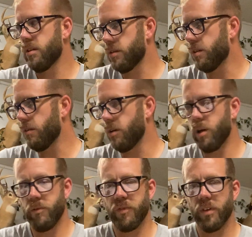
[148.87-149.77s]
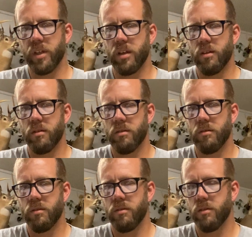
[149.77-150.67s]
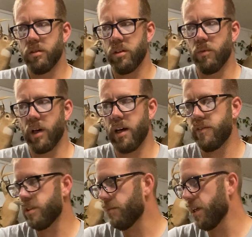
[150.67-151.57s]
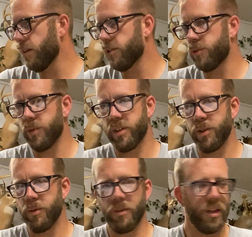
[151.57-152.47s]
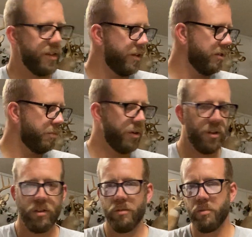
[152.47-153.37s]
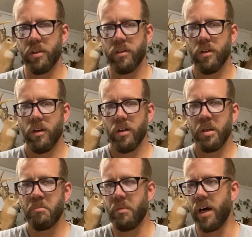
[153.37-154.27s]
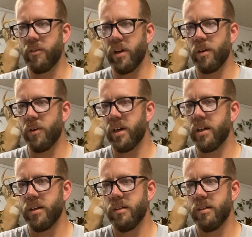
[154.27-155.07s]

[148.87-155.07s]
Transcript: So hopefully you will have somebody else with you, like another partner, but mine ran away.